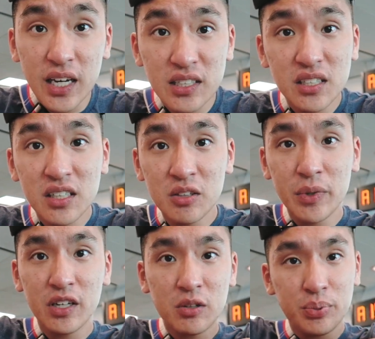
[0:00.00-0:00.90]
Lastly, in the
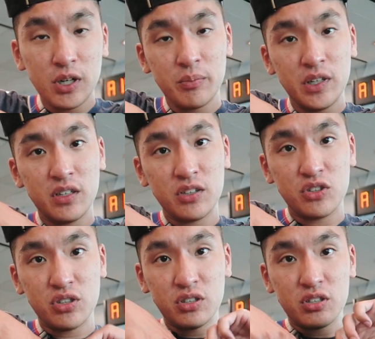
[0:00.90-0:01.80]
main compartment is
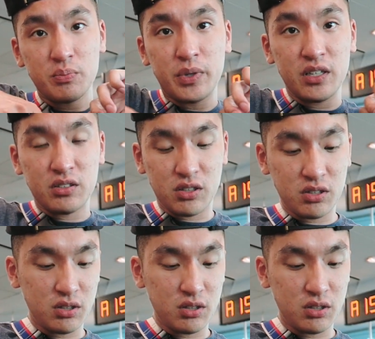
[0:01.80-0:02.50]
just basic